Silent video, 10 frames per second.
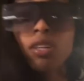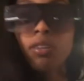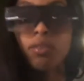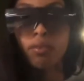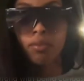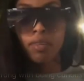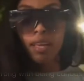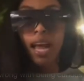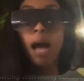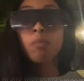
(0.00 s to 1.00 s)
cool.
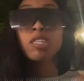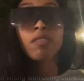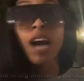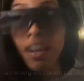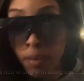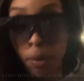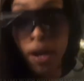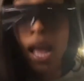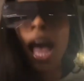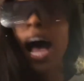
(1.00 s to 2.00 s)
I'm surviving,
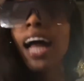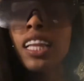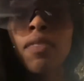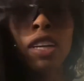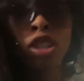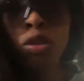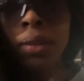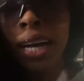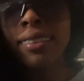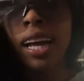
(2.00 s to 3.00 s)
bro. I live in a
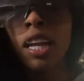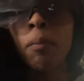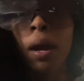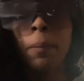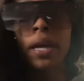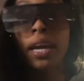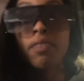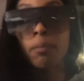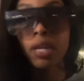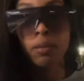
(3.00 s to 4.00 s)
$2,000 apartment
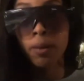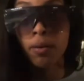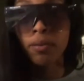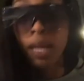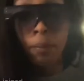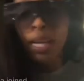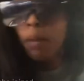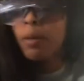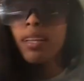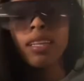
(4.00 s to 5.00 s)
every month, bro. That might
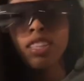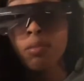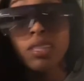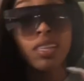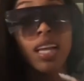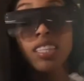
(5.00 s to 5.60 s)
not be a lot to you, but it's a